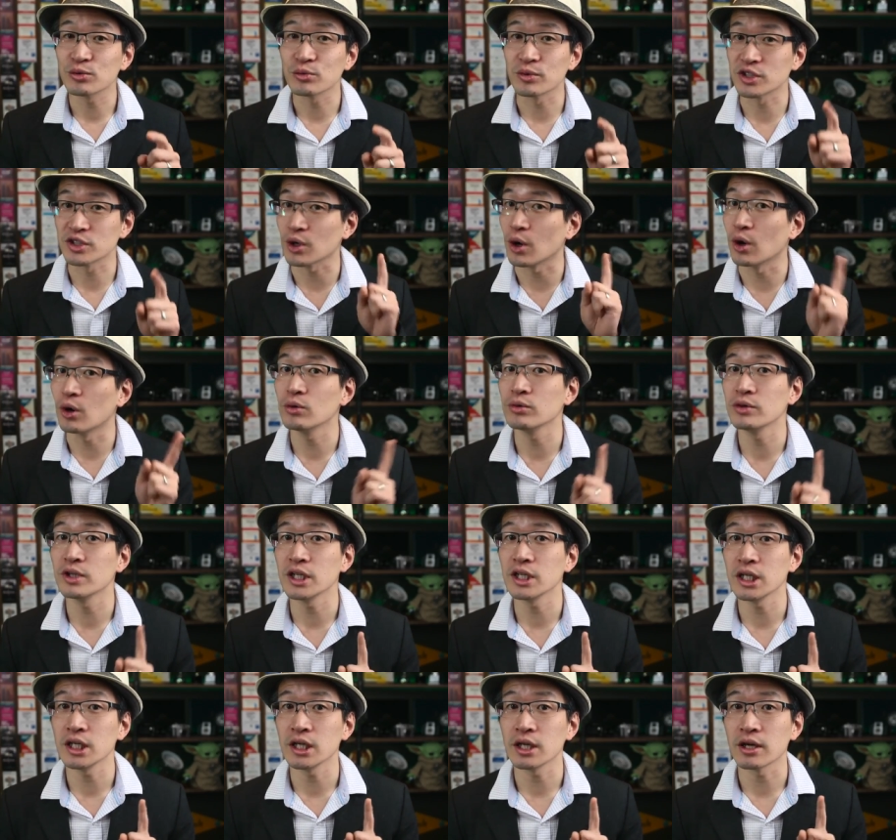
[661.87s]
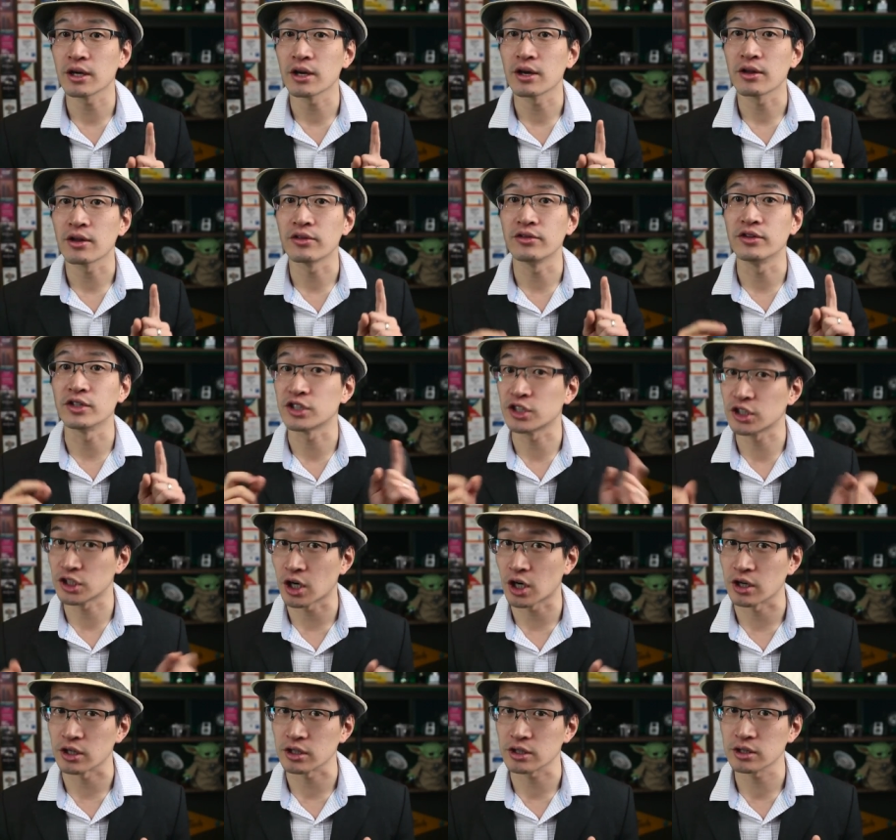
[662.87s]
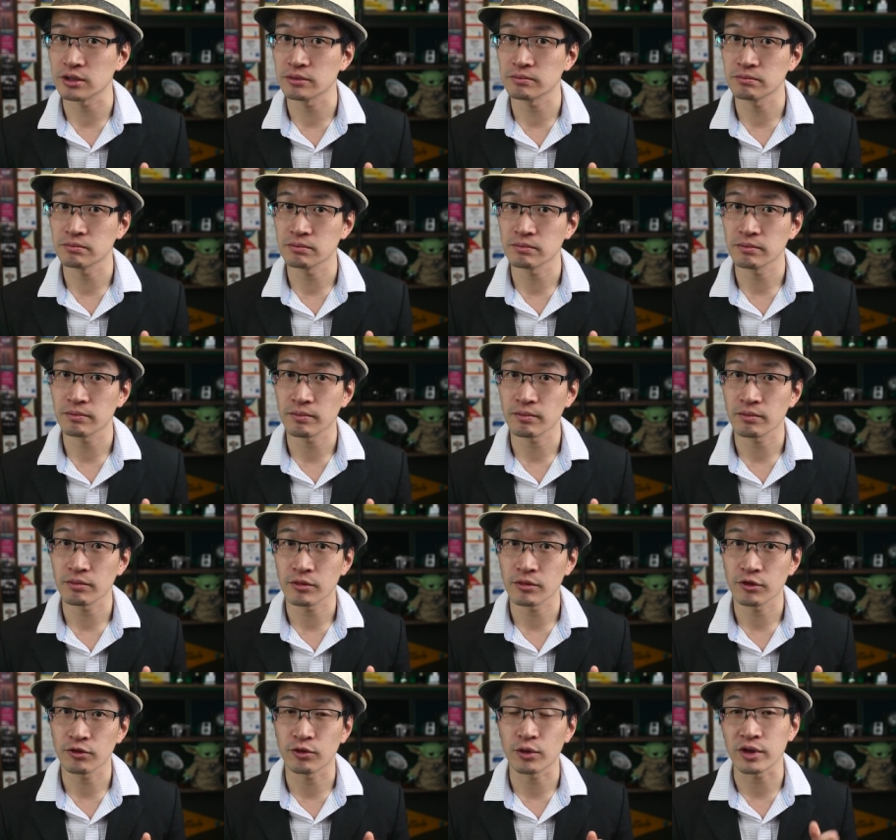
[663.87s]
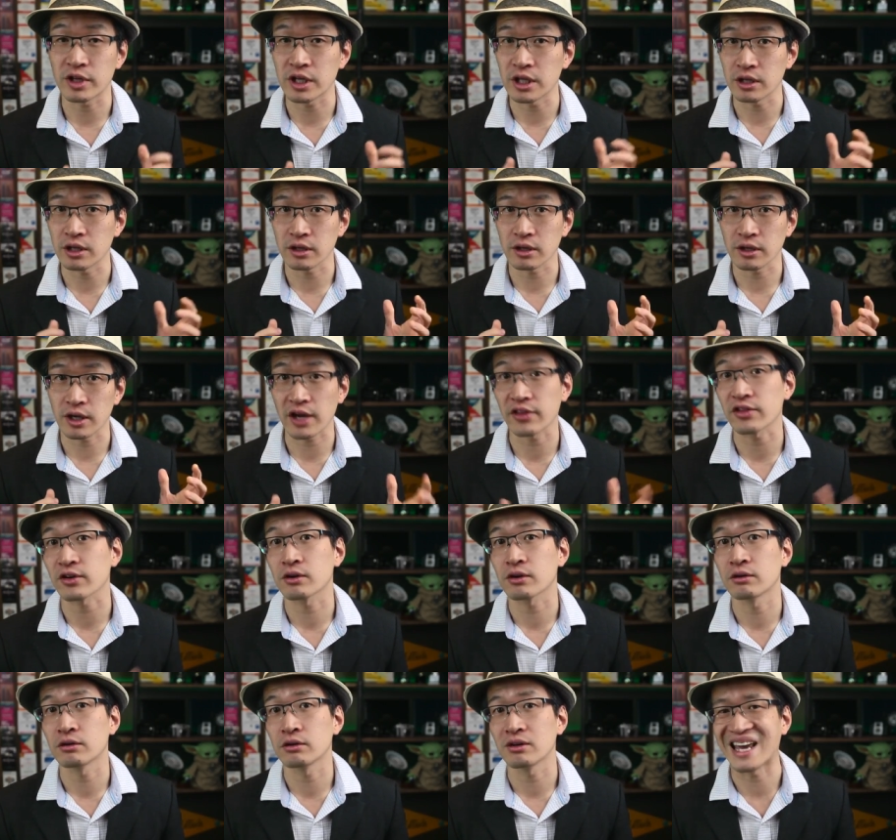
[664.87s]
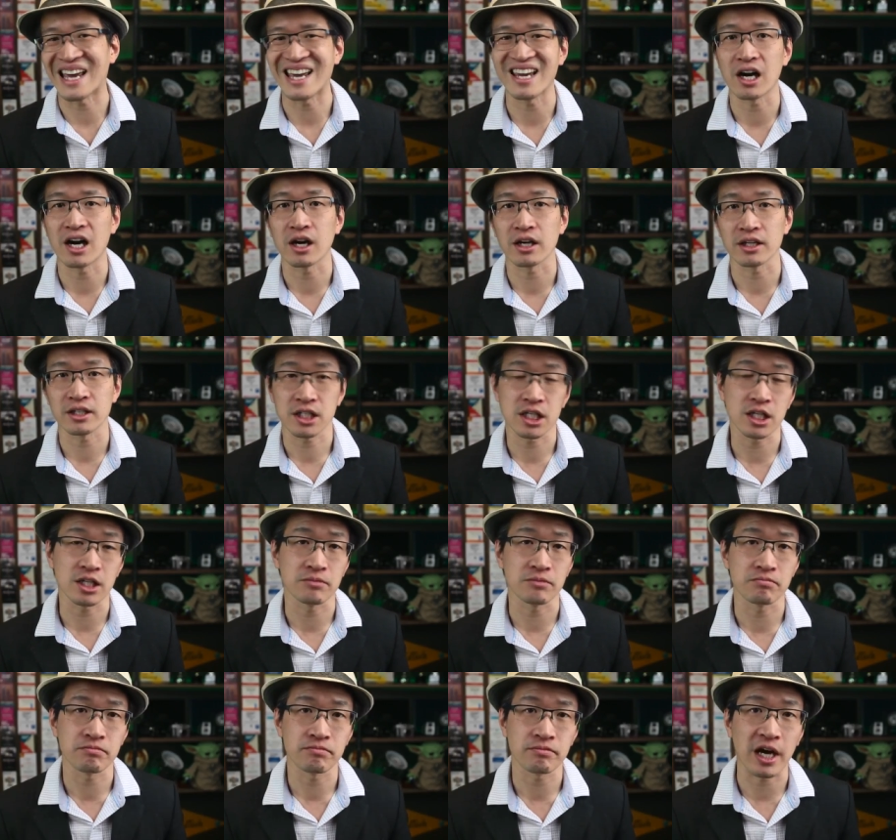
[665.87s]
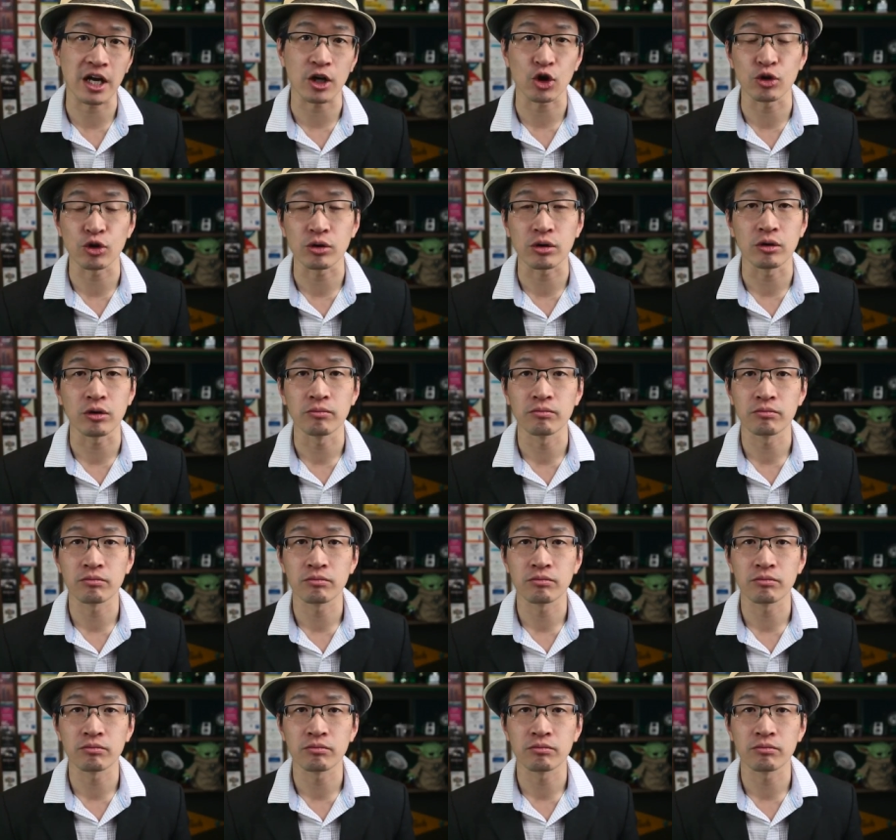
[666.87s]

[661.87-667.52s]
was only the start for the ethical AI team at Google.